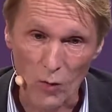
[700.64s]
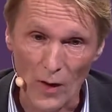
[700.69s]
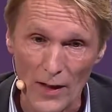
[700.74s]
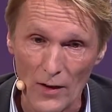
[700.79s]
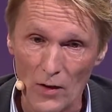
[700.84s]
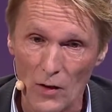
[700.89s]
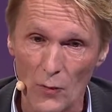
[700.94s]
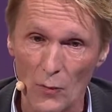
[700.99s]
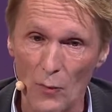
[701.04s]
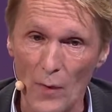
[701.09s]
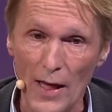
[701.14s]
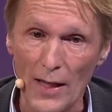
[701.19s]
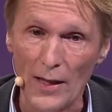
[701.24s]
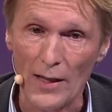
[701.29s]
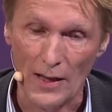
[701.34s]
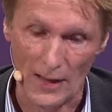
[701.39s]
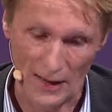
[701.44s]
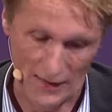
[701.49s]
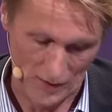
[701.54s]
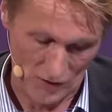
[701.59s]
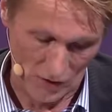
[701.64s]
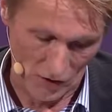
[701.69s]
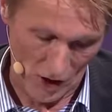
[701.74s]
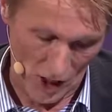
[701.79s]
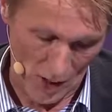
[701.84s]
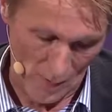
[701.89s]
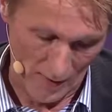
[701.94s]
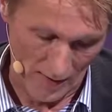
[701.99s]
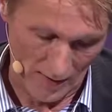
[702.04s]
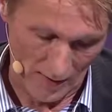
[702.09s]
why not many East
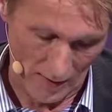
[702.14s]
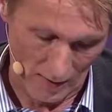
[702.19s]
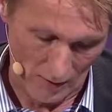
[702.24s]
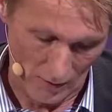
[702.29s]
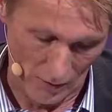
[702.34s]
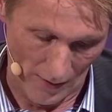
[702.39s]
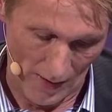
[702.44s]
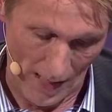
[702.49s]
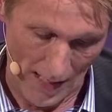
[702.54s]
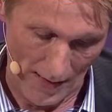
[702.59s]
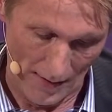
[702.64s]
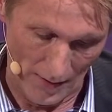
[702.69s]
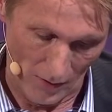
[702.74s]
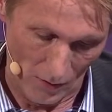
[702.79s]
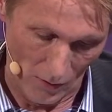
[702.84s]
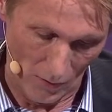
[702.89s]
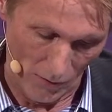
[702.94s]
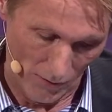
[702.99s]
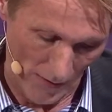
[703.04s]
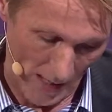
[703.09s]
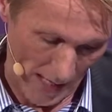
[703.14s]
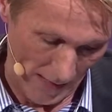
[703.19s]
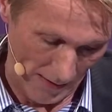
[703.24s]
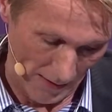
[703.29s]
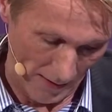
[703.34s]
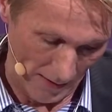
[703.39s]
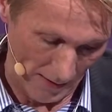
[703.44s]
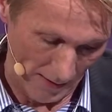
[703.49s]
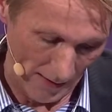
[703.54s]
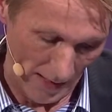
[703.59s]
Germans tried to
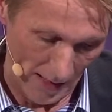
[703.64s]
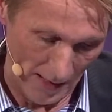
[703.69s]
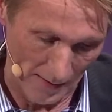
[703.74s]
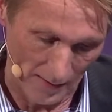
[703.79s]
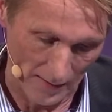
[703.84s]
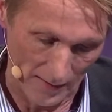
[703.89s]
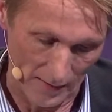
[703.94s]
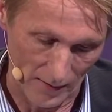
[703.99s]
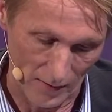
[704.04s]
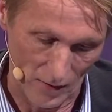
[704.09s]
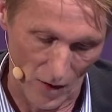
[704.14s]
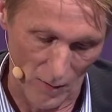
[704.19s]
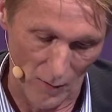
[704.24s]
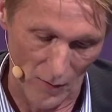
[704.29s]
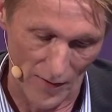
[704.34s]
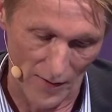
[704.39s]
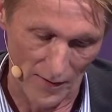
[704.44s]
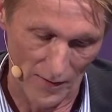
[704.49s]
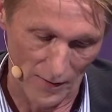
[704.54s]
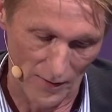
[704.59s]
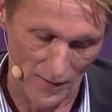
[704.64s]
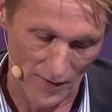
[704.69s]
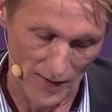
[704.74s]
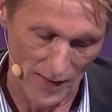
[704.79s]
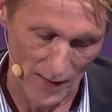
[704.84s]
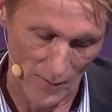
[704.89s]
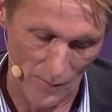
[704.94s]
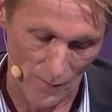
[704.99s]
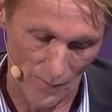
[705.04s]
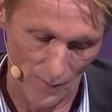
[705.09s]
fight against the communist
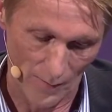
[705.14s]
regime.